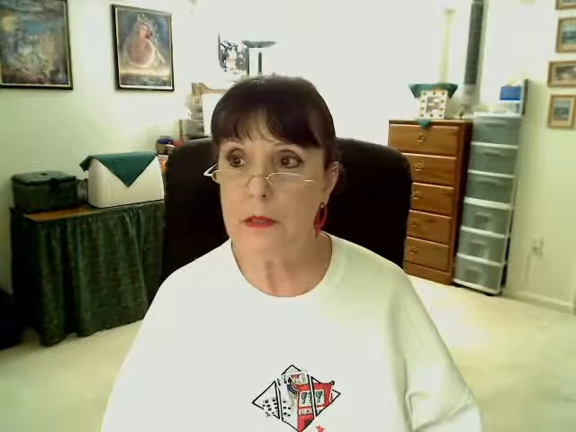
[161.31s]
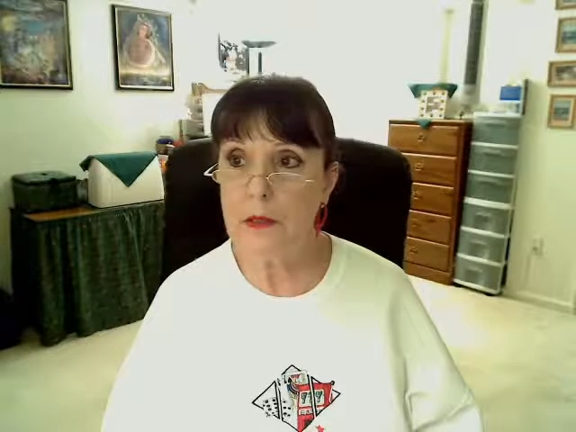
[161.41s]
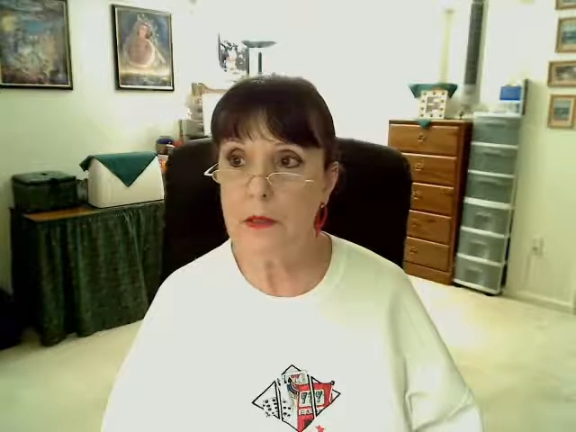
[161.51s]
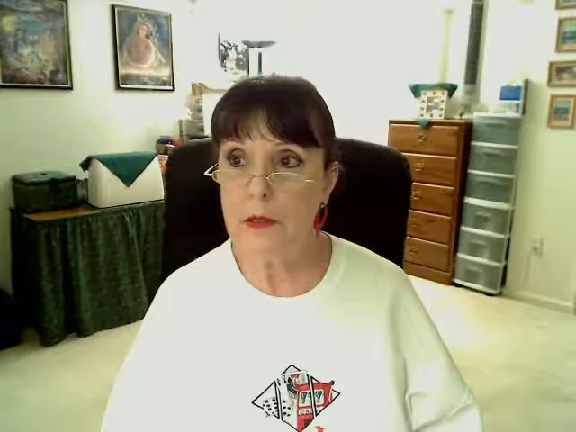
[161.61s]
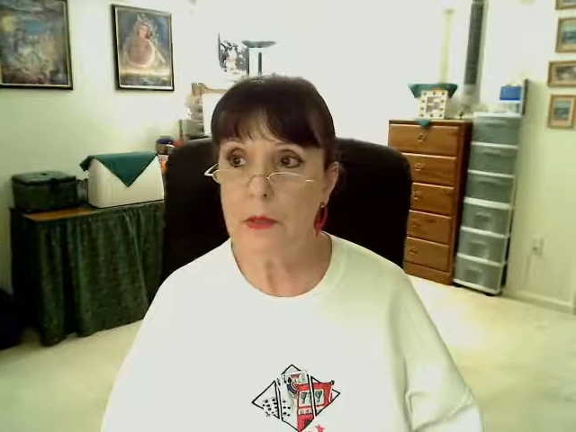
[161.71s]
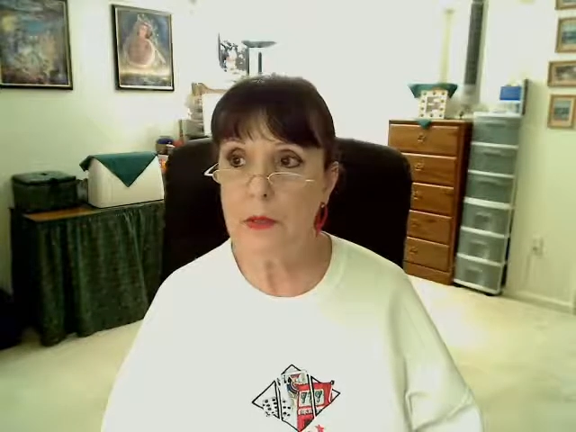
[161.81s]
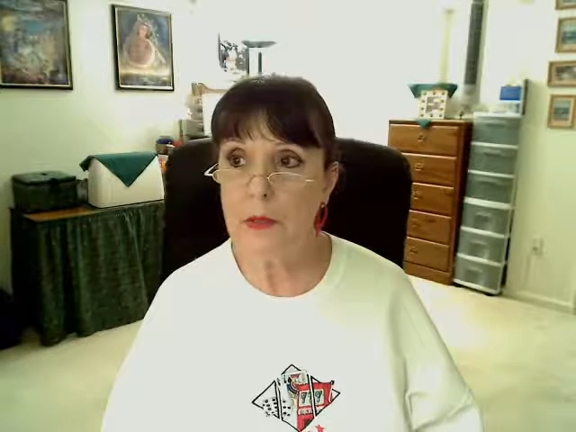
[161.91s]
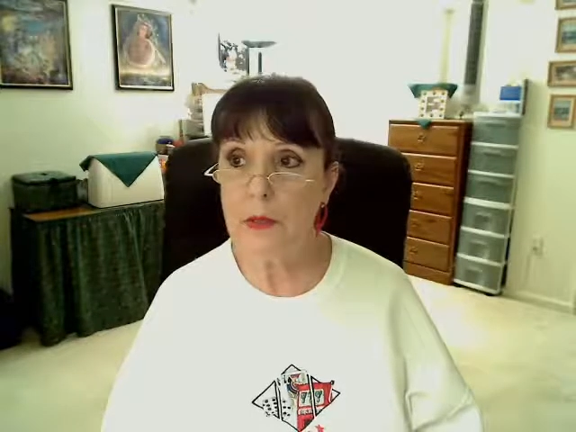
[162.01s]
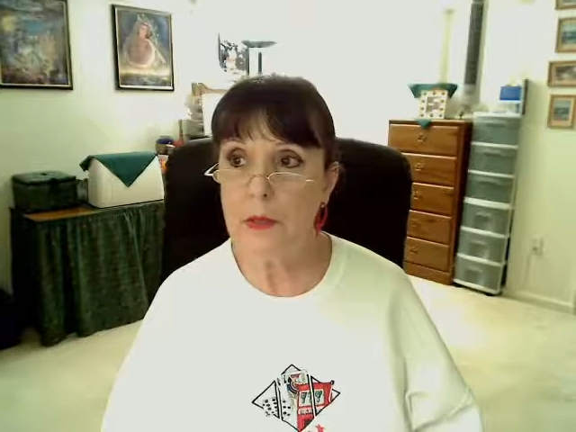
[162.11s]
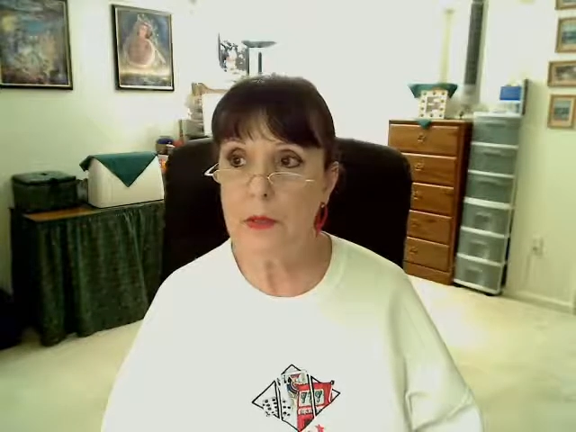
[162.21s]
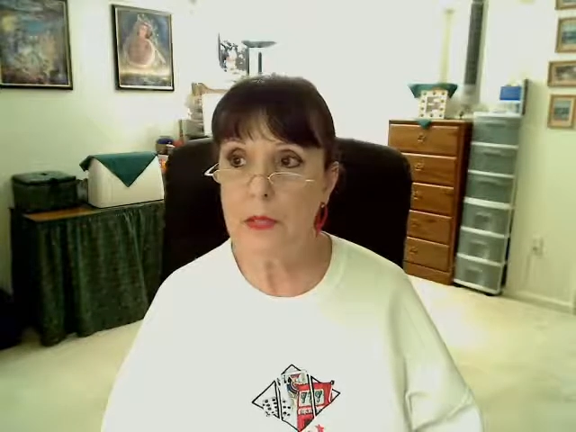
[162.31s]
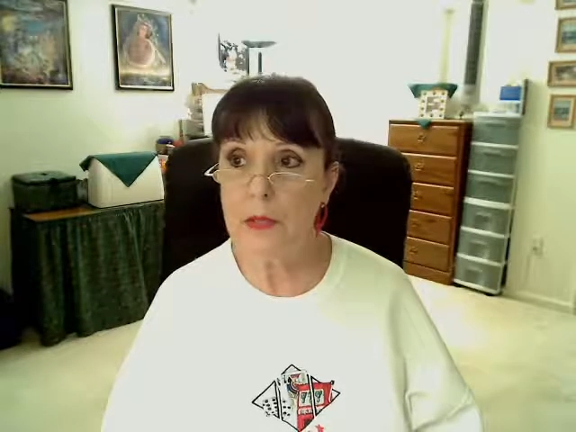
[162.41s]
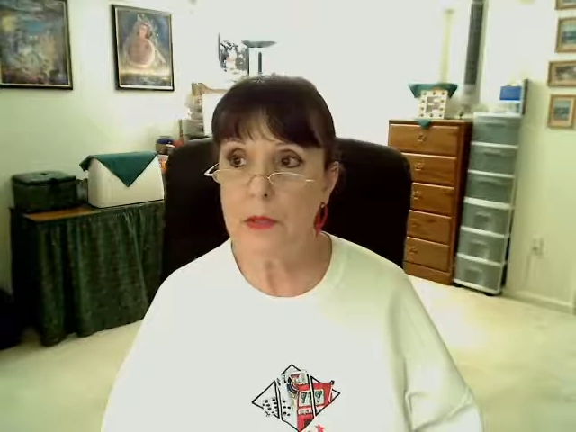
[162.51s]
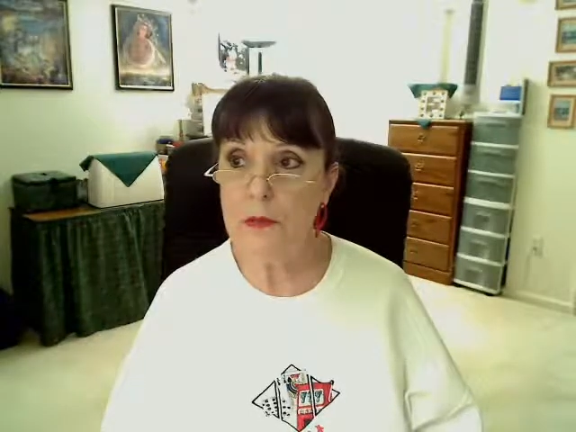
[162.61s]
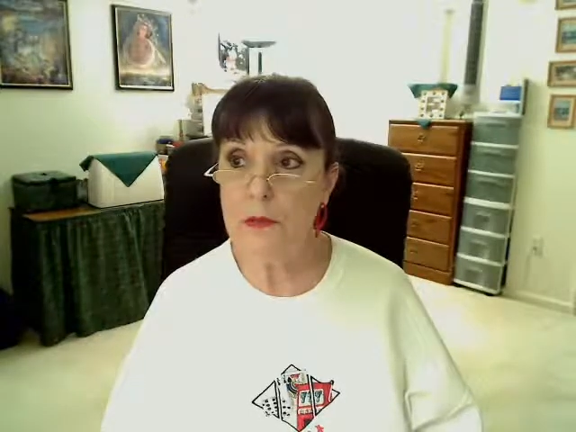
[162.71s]
they don't want
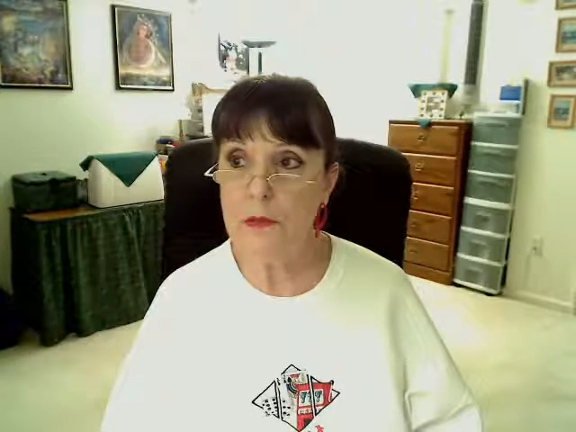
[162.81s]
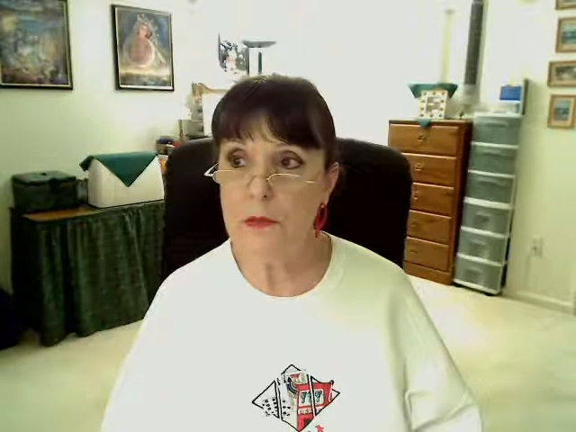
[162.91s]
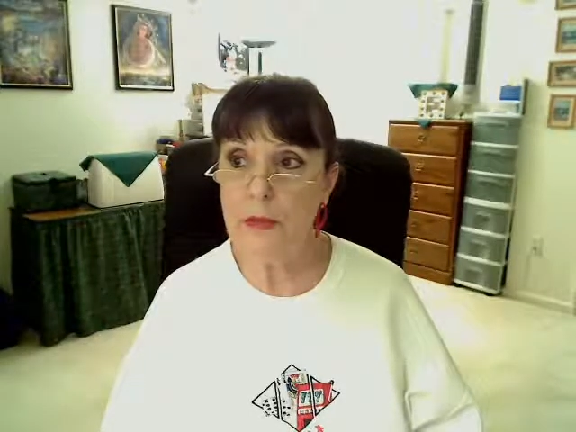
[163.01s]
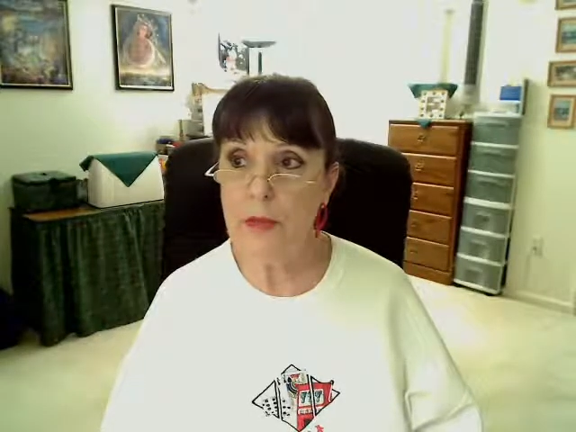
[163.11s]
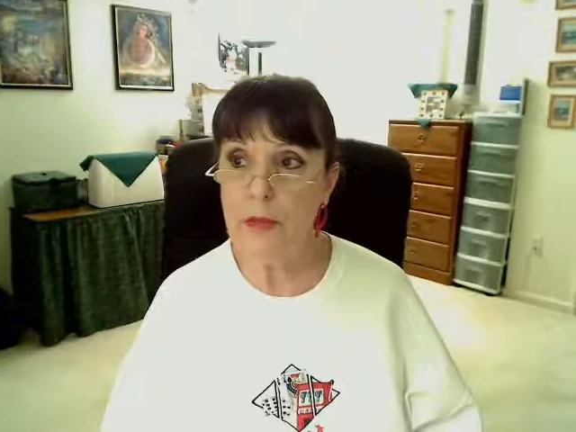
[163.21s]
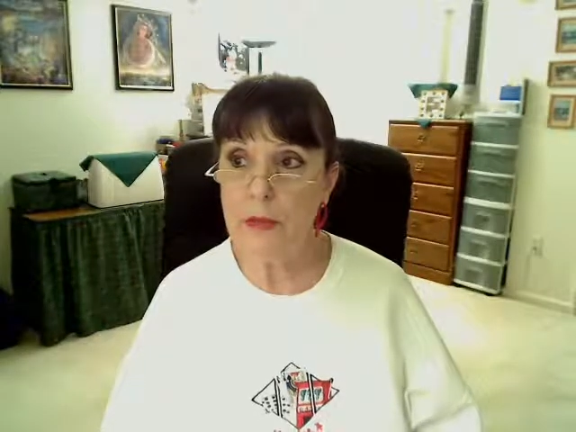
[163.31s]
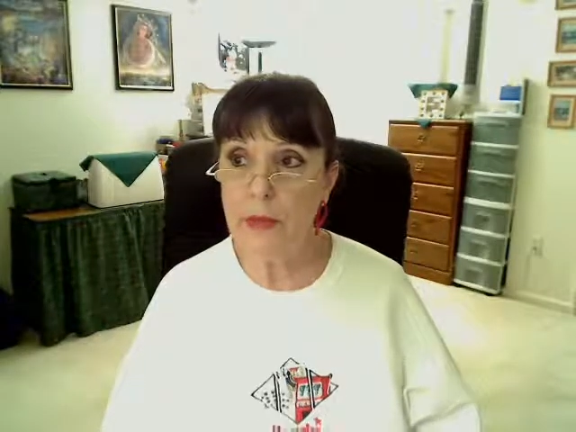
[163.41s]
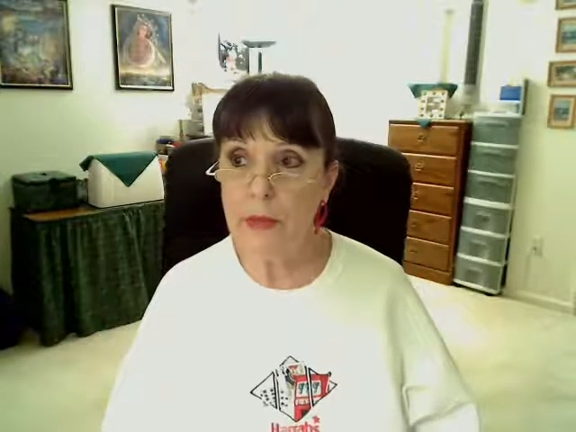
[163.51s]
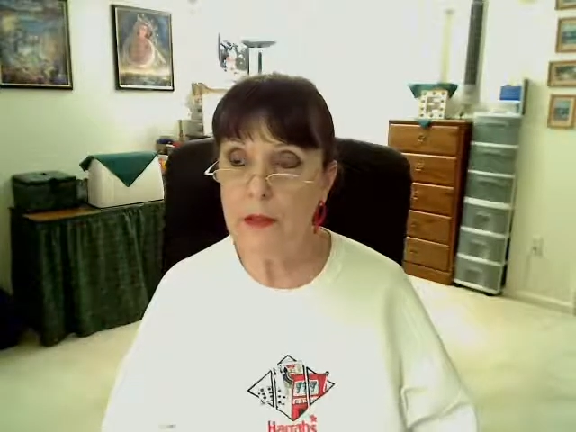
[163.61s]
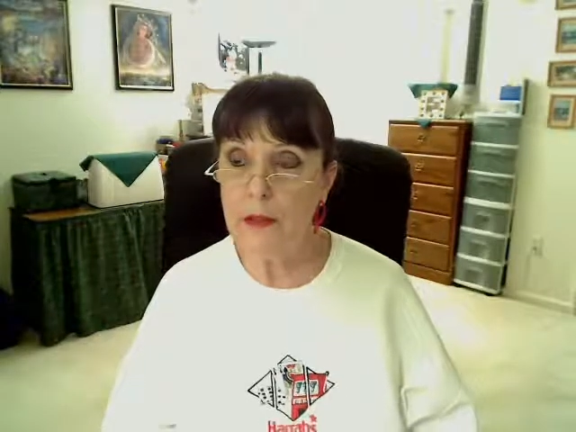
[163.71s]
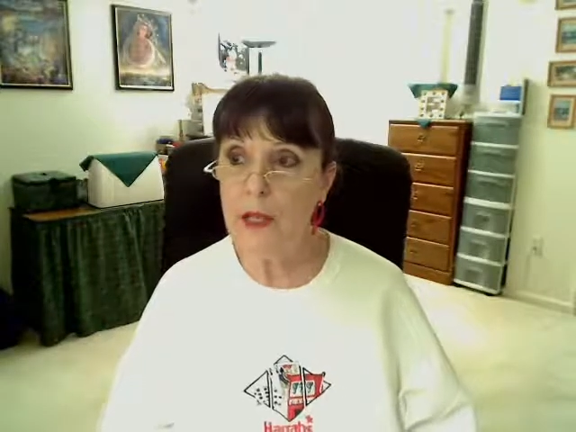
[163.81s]
me to talk about